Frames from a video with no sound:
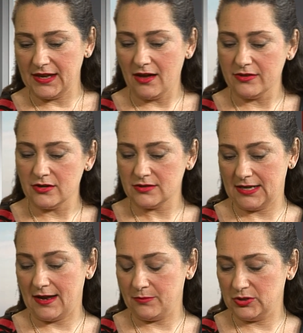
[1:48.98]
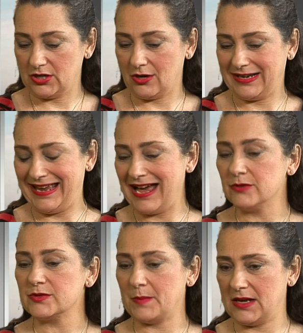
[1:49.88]
other type, which are
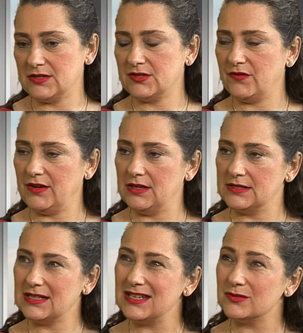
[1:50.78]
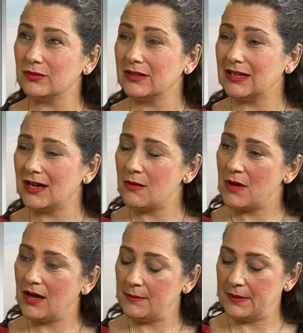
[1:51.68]
account-based fees, these really come
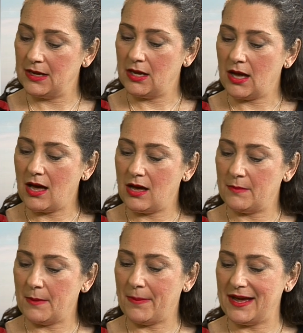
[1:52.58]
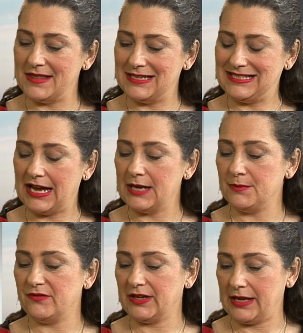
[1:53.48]
up by the type
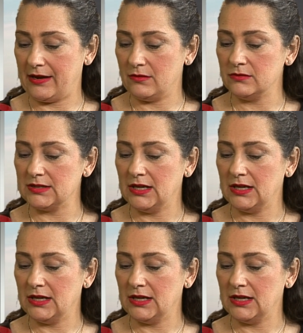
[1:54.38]
of account